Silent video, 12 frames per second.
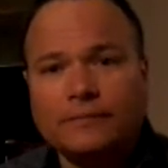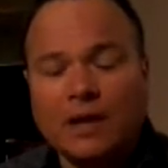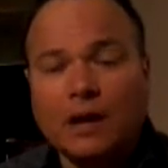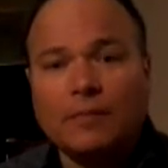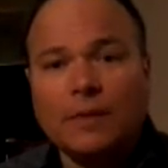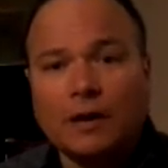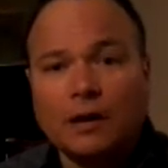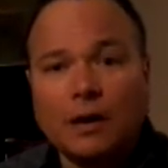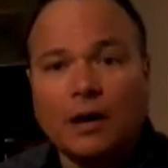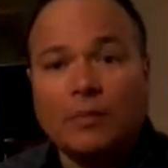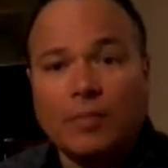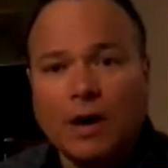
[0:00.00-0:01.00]
America
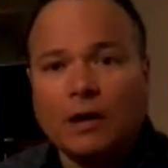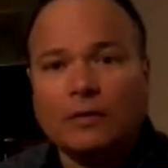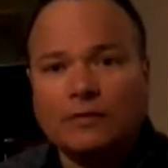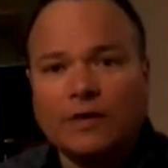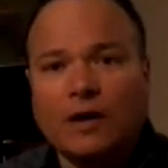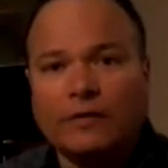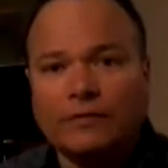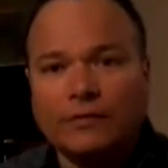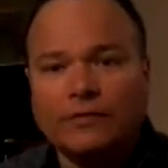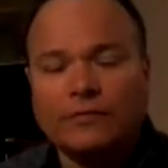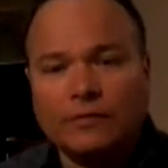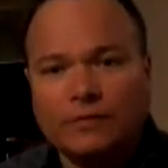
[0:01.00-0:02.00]
apologizes
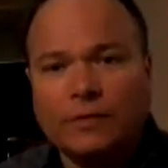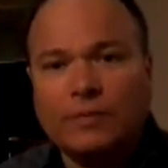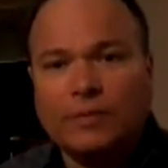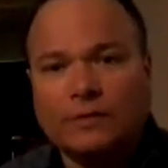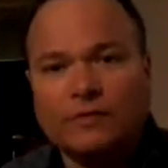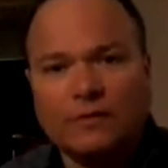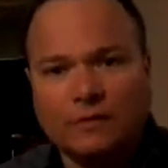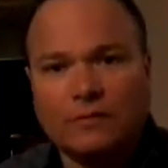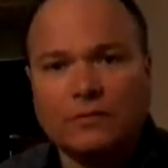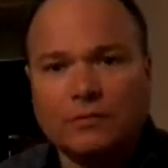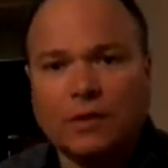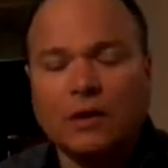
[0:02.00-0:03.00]
for sweeping this under
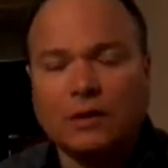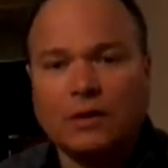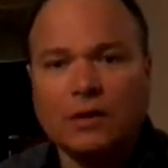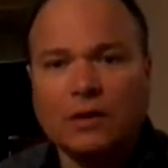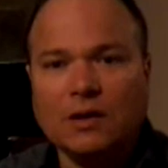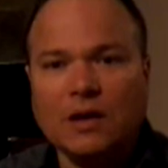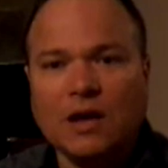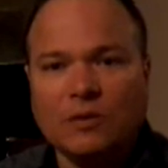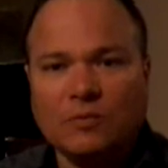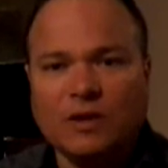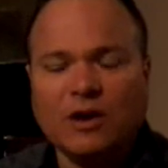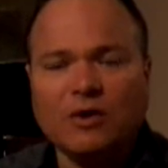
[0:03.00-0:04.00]
the rug,
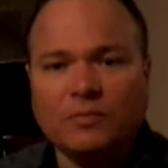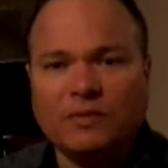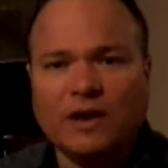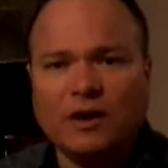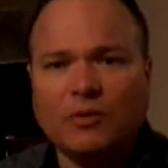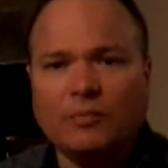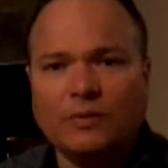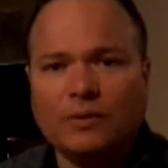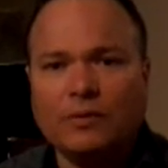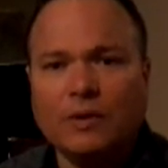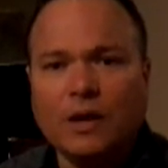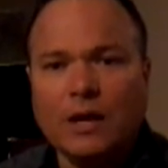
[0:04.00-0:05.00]
and we hope to help
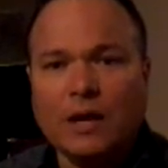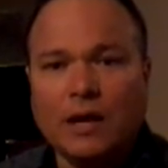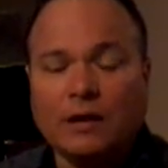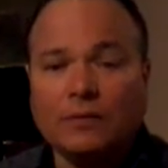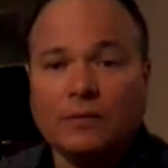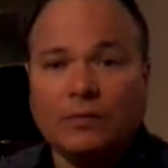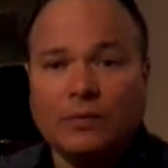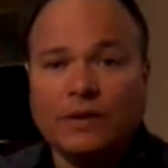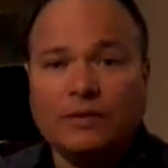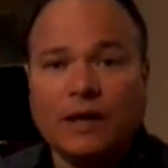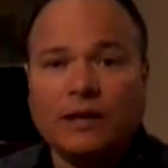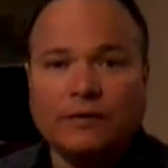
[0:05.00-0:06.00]
you. And we
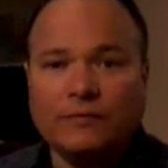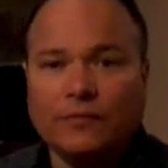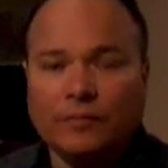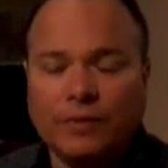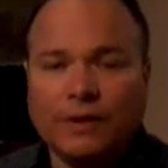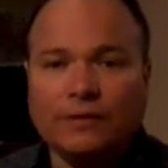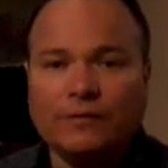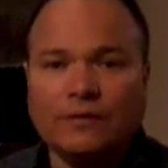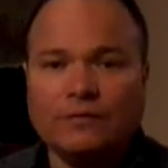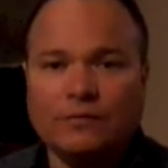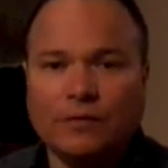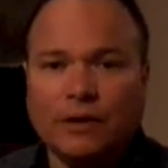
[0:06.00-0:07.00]
thank you for being
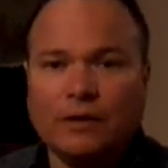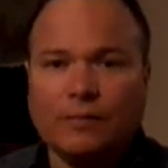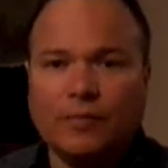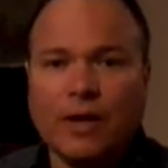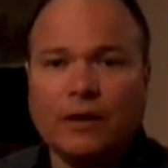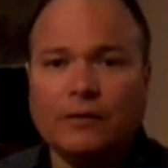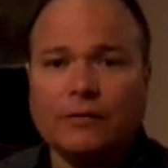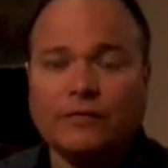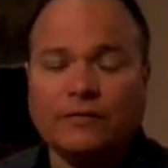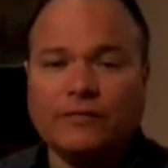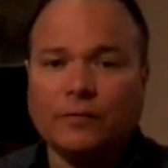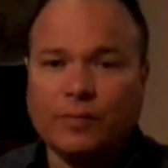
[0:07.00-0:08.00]
such great competitors
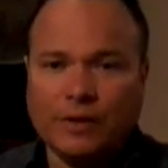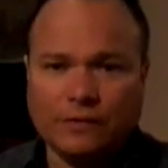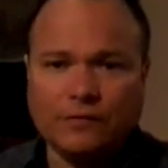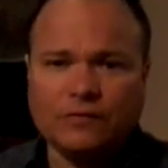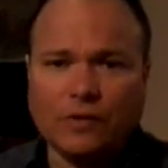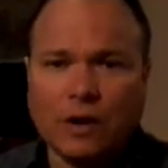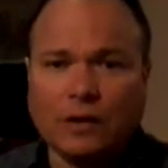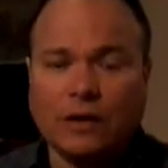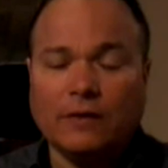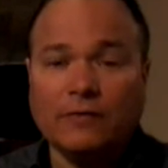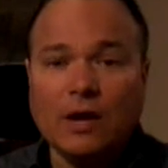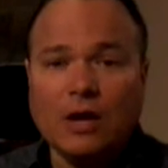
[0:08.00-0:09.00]
and for being strong
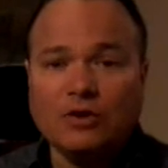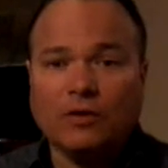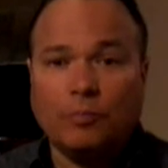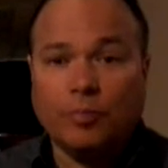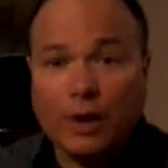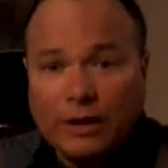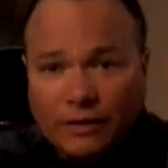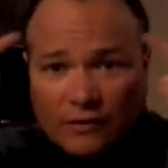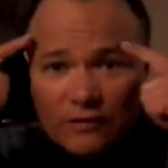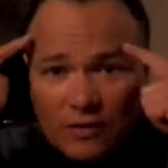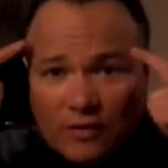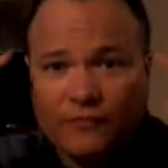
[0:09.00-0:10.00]
enough to bring
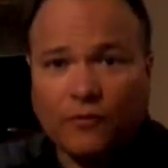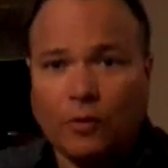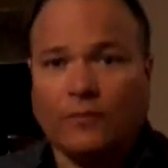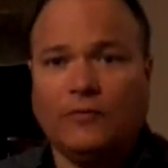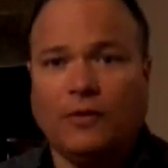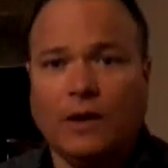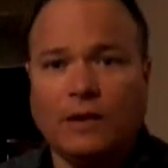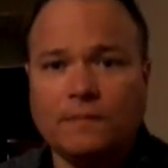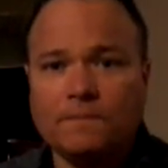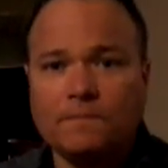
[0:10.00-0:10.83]
this to the forefront.